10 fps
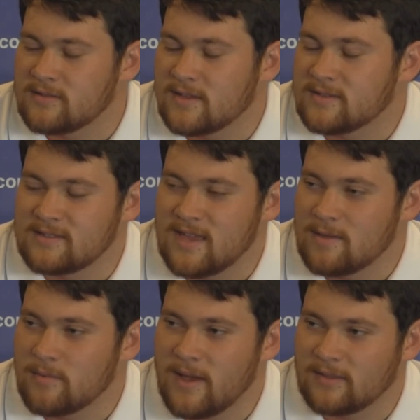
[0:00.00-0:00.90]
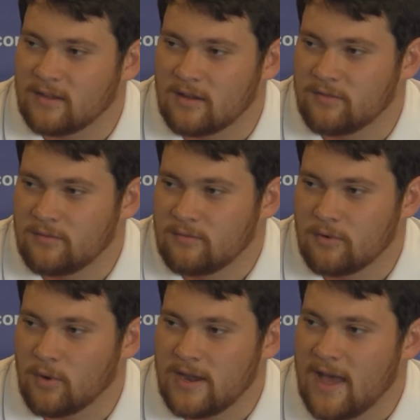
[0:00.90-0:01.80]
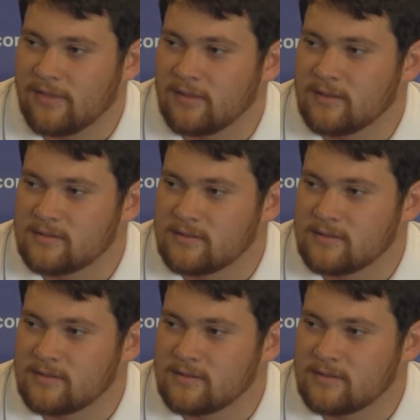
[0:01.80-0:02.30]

That's a stable back there of great athletes,